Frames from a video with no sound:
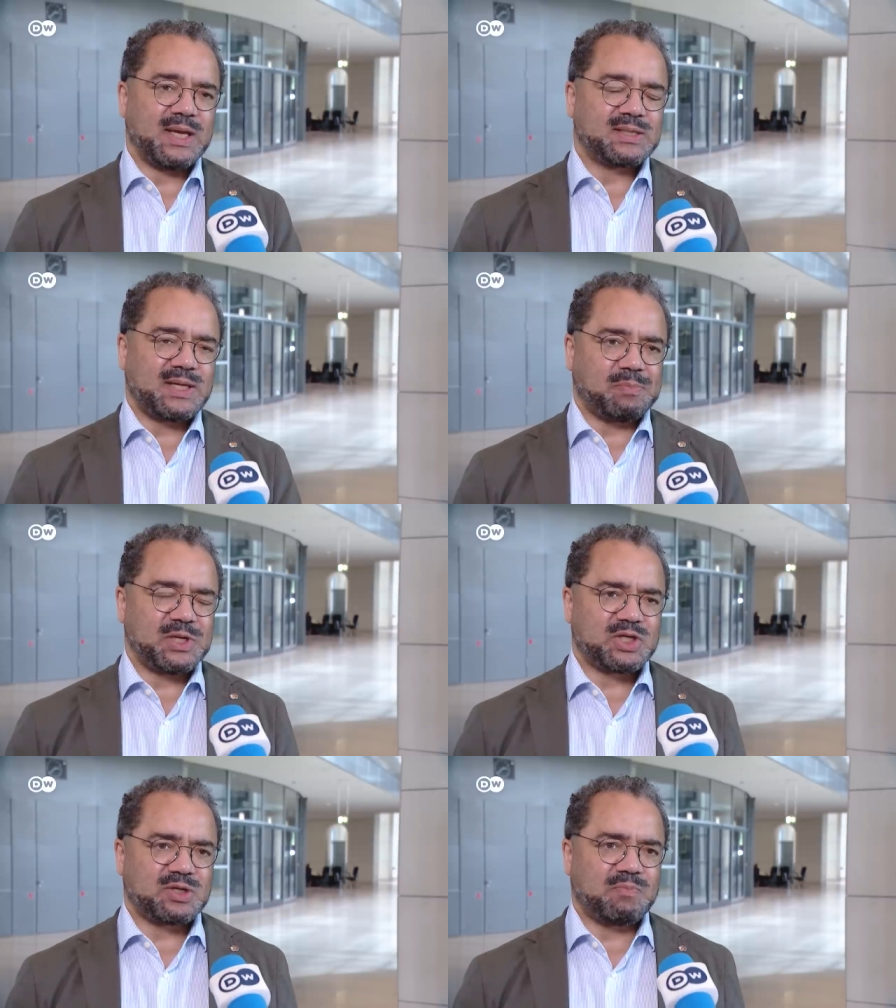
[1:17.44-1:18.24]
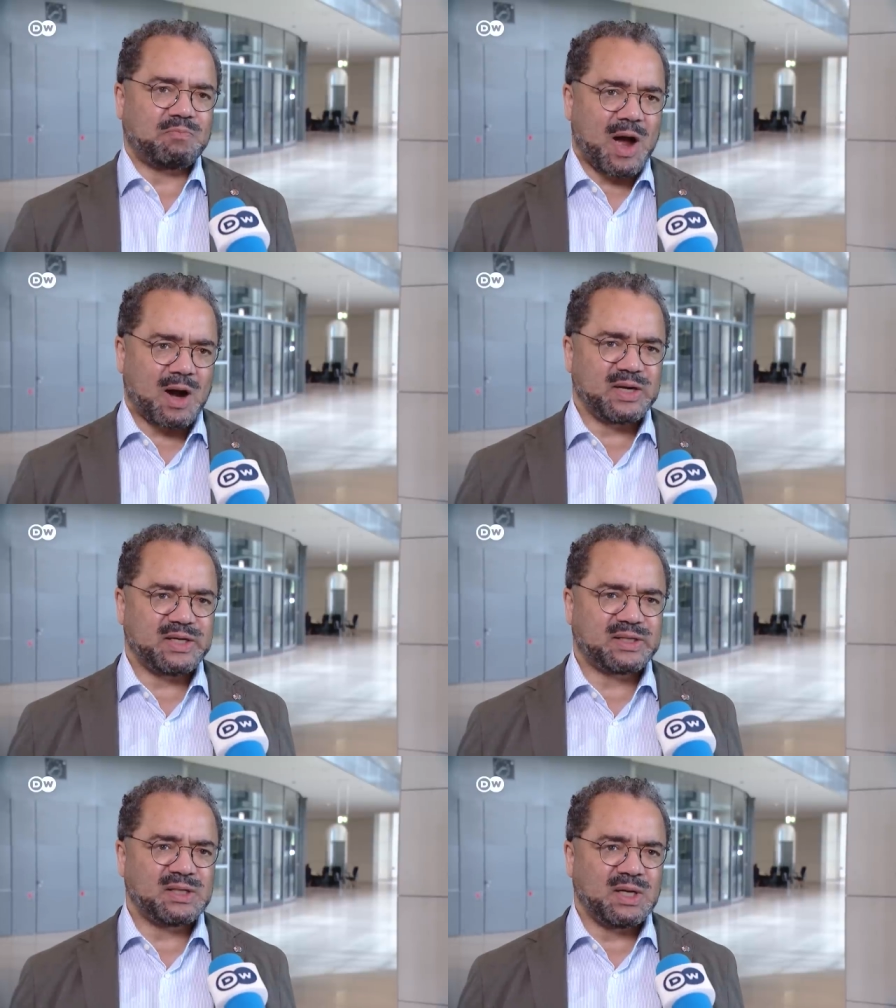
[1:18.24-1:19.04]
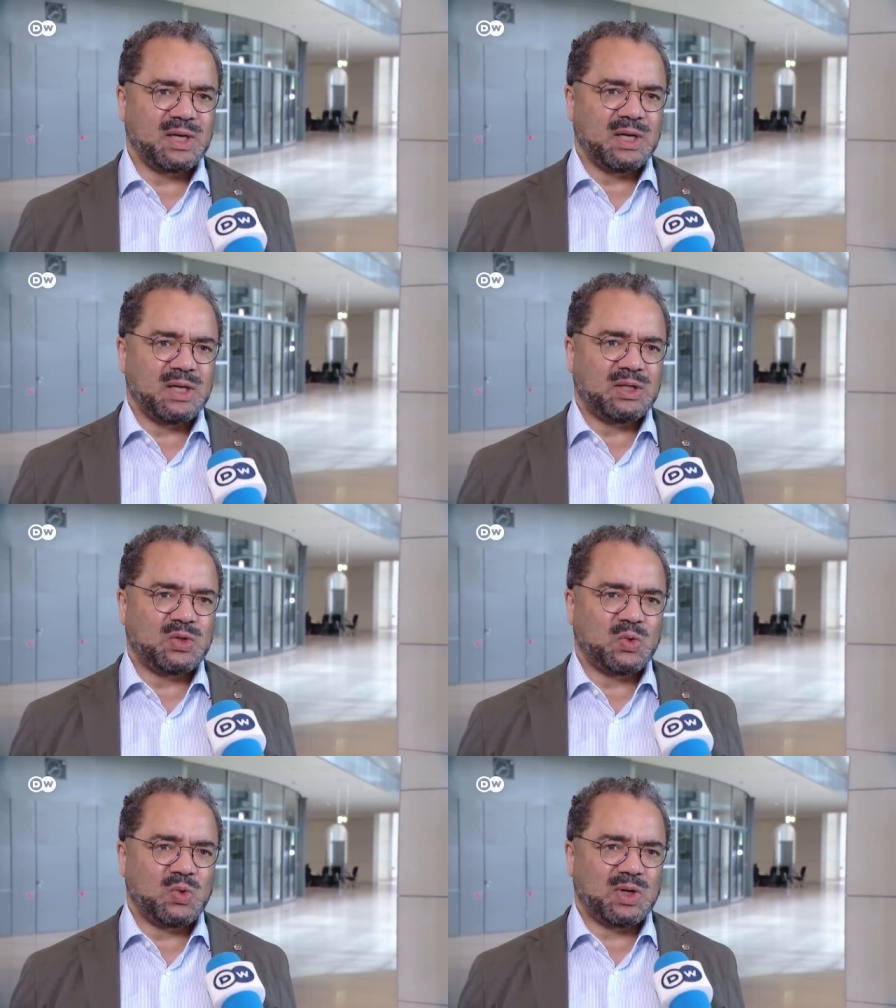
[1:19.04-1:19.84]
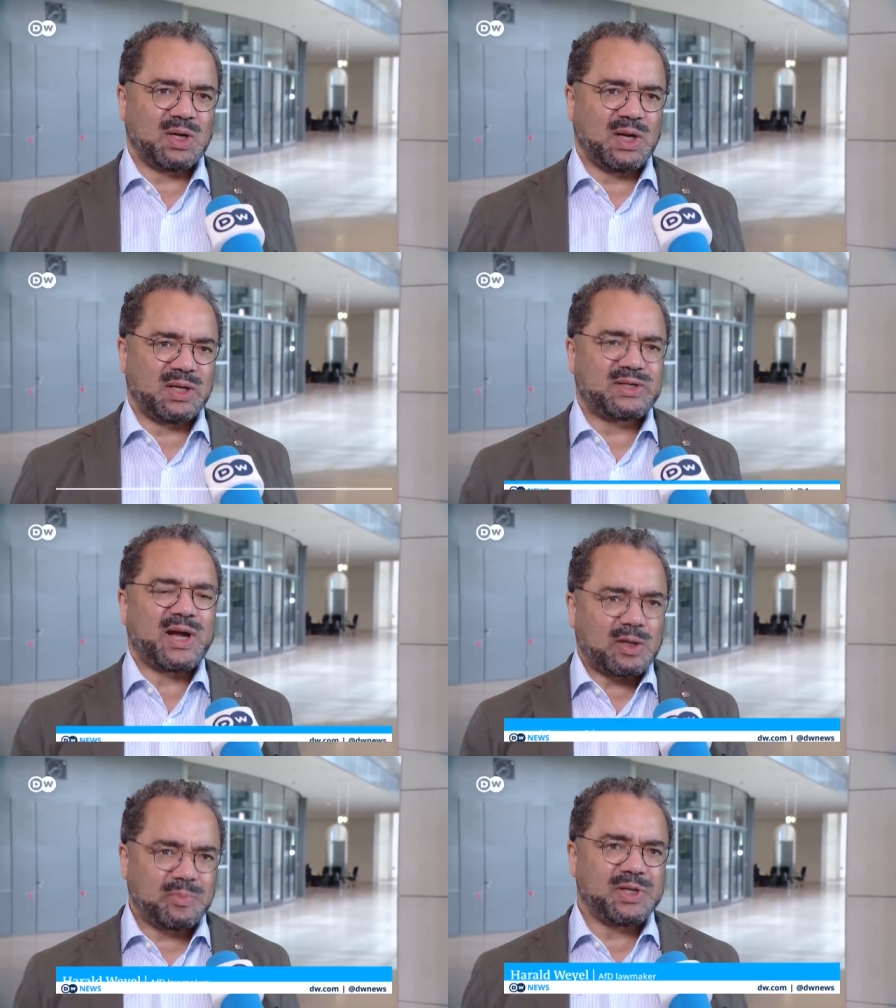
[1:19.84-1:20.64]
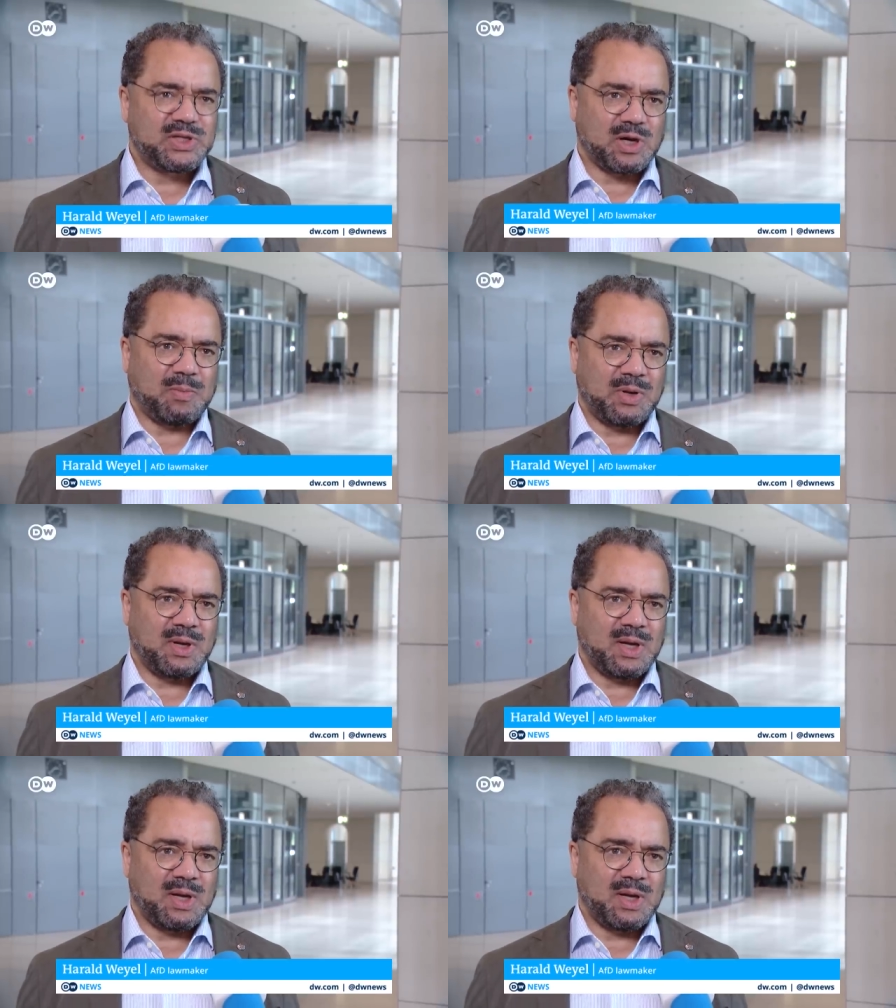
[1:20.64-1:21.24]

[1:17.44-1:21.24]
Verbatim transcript: established parties do a terrible job,